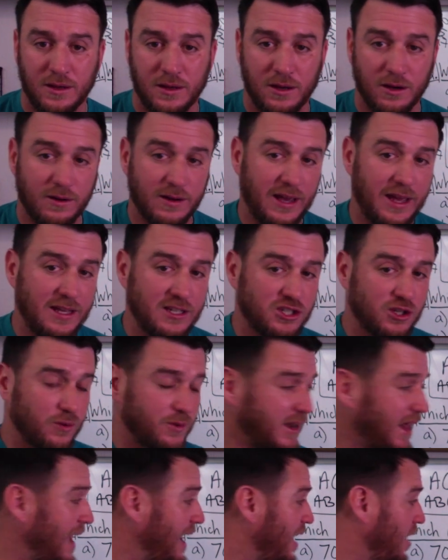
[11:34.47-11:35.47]
Okay, so
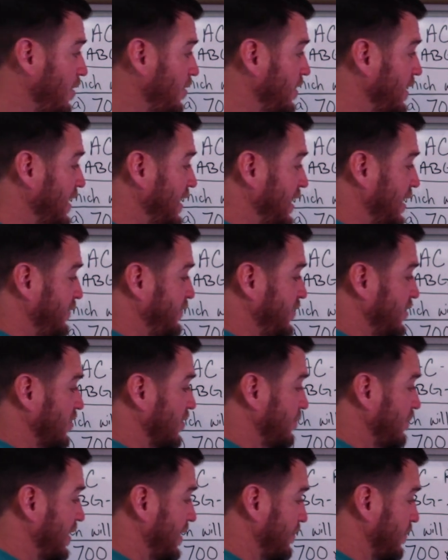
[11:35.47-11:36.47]
now, if you
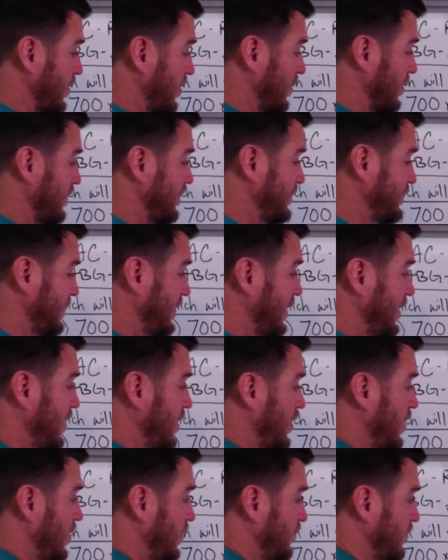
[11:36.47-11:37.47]
remember,
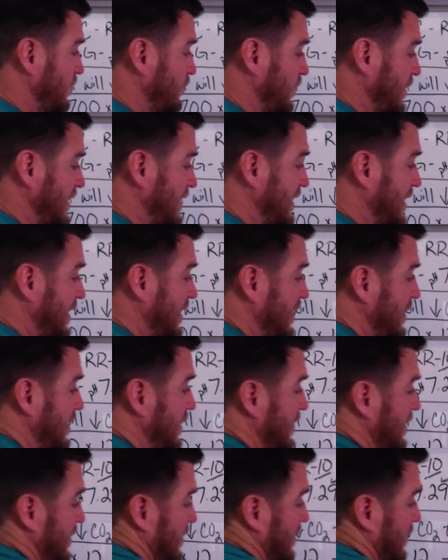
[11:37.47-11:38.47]
when we did,
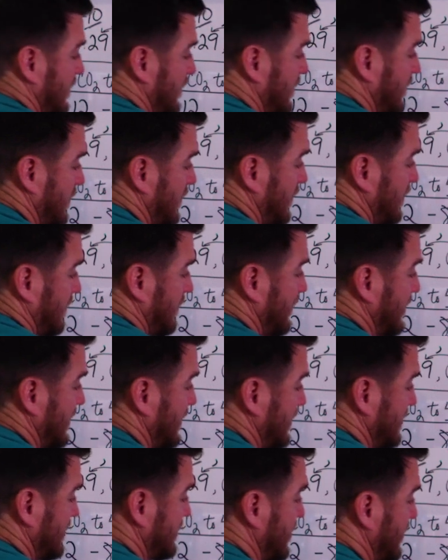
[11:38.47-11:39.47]
let me
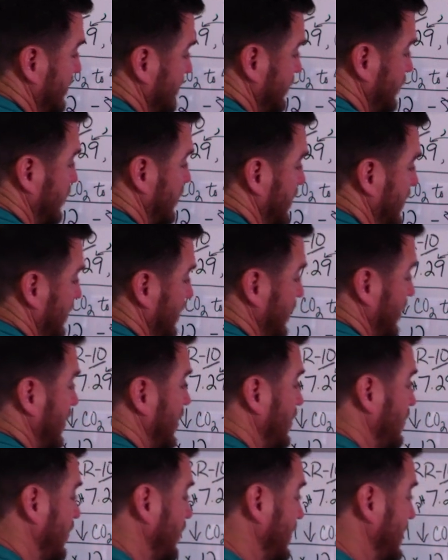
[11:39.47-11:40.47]
get this off the board here.
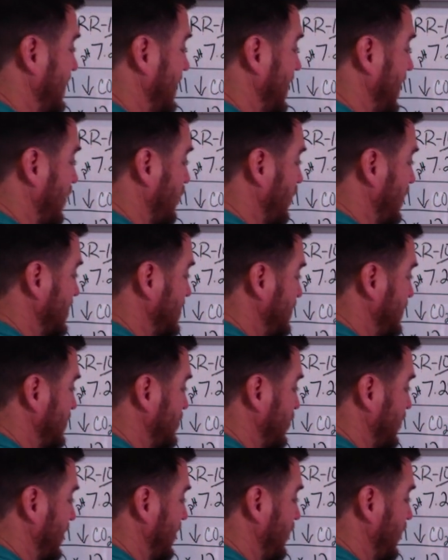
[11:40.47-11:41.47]
When we did our
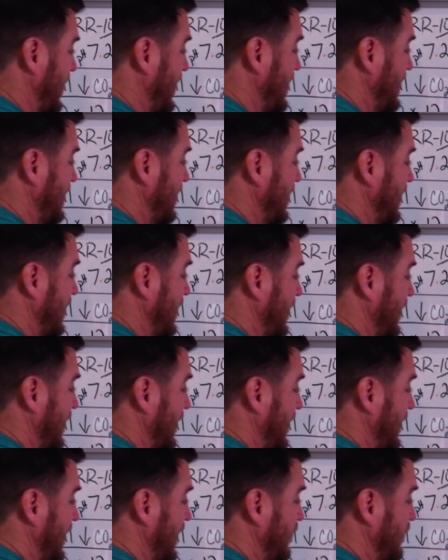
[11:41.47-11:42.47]
respiratory rate
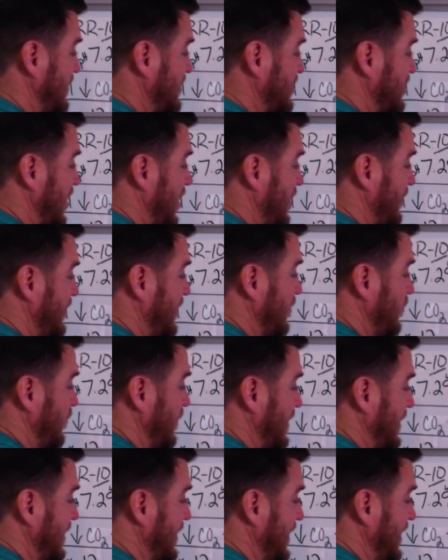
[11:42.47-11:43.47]
and we solved it,
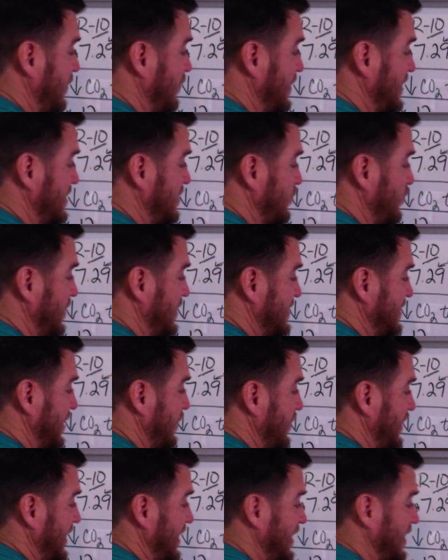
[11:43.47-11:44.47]
we, we, we
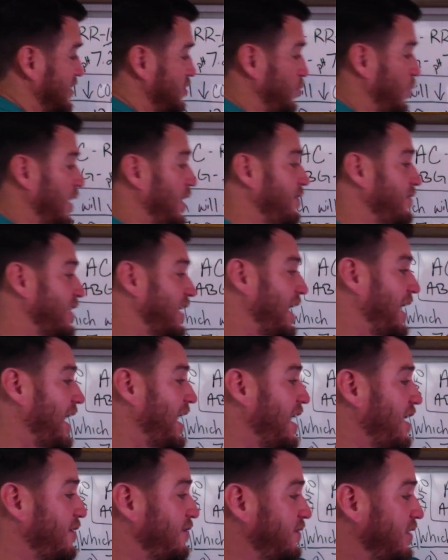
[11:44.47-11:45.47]
said we needed twelve and a
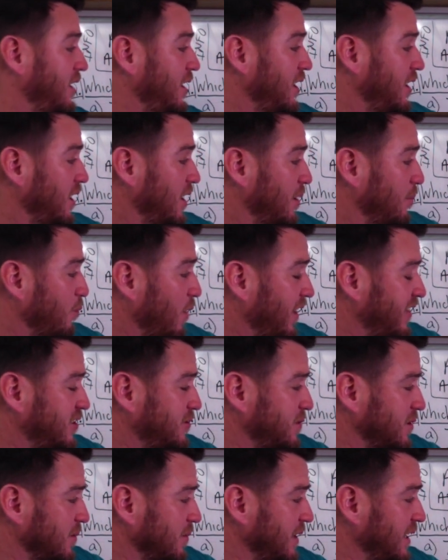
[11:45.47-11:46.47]
half
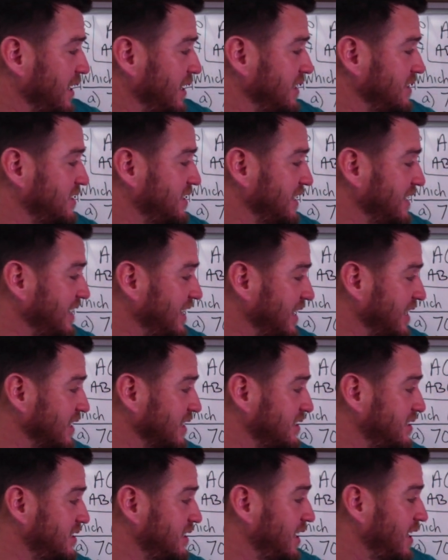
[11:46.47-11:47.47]
breaths per minute to get
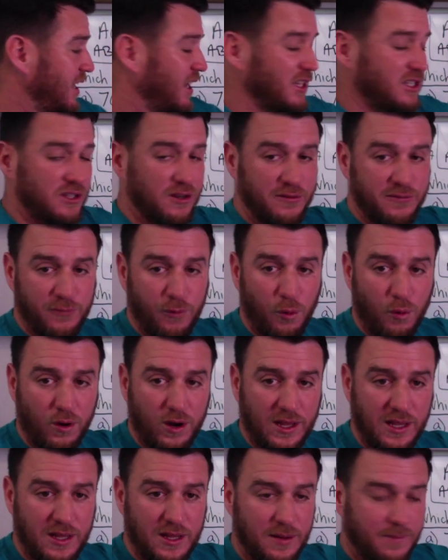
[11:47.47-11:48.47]
us to
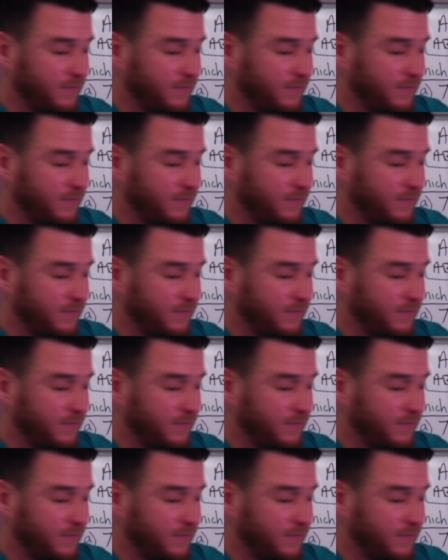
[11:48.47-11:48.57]
forty.